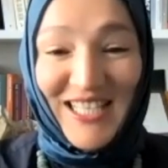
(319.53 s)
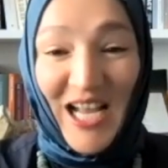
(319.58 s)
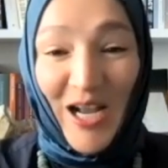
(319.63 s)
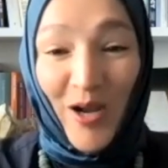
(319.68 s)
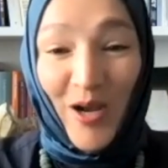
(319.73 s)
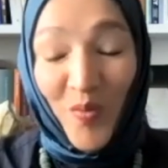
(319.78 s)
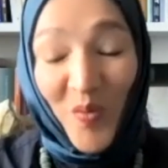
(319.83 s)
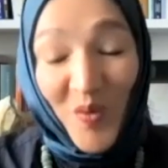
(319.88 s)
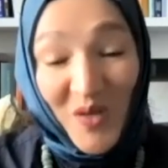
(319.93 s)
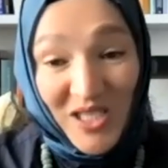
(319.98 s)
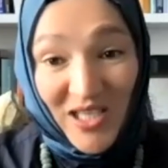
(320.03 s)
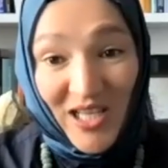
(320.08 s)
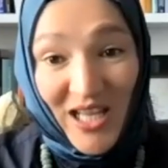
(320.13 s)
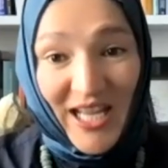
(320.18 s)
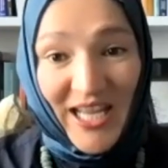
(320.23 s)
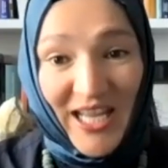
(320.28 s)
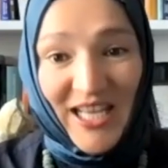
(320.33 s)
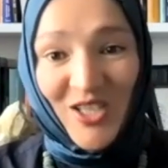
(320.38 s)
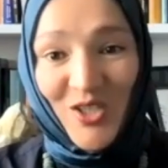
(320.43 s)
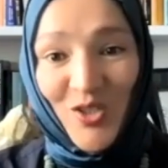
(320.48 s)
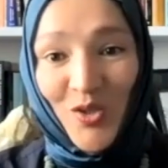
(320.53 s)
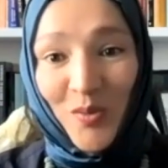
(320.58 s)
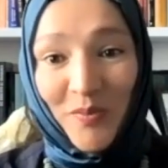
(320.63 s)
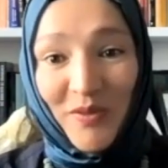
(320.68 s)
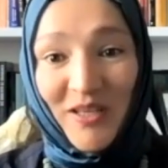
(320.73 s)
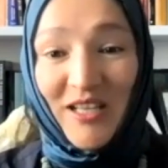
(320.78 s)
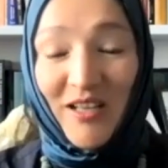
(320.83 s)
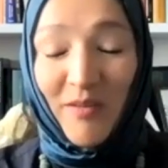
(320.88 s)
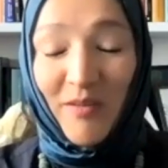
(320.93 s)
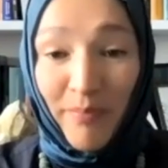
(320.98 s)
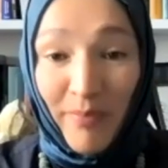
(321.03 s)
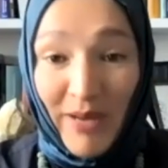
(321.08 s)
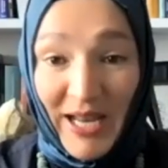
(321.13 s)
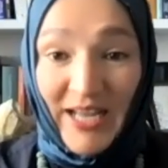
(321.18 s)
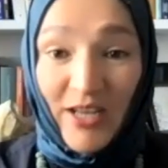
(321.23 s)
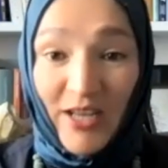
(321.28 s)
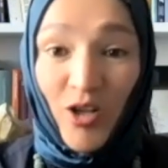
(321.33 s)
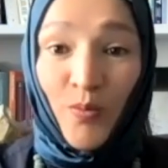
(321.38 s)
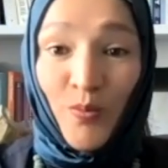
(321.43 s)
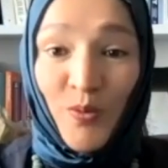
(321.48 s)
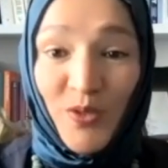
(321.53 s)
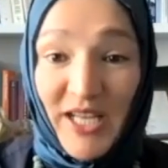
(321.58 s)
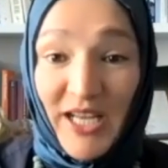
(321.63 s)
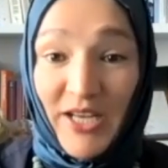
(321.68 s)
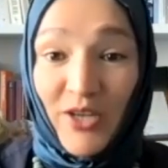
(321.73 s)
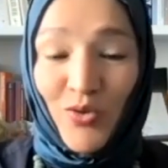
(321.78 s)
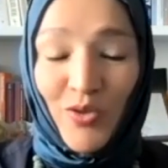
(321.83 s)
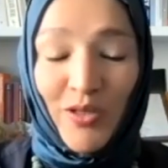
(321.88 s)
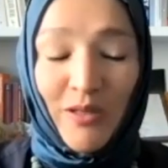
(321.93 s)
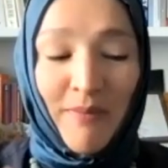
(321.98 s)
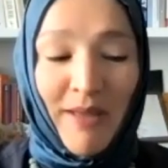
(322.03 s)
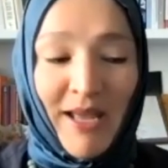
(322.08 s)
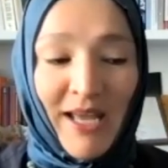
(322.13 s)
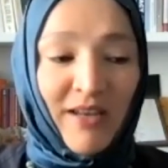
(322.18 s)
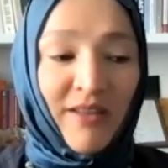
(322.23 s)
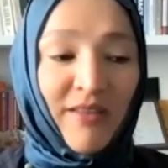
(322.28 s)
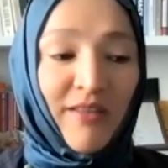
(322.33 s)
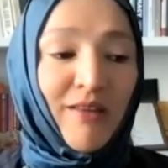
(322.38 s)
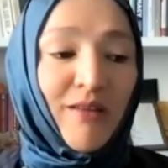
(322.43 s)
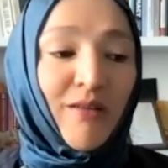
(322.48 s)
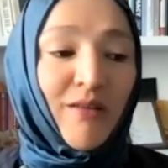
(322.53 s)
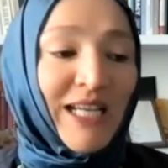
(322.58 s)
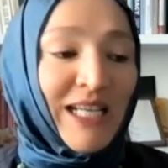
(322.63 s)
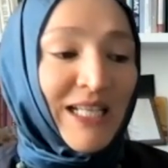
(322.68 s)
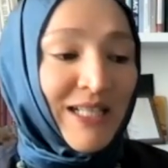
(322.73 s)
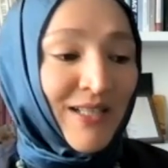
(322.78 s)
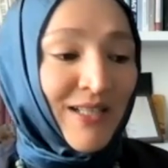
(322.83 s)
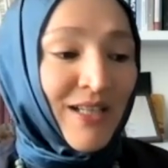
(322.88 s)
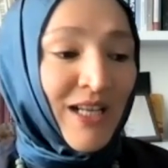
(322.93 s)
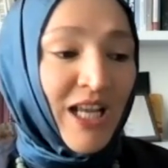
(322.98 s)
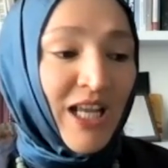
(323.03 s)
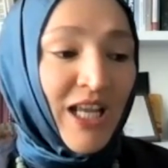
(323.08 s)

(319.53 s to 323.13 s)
how it was like to be a Black homosexual man in the US.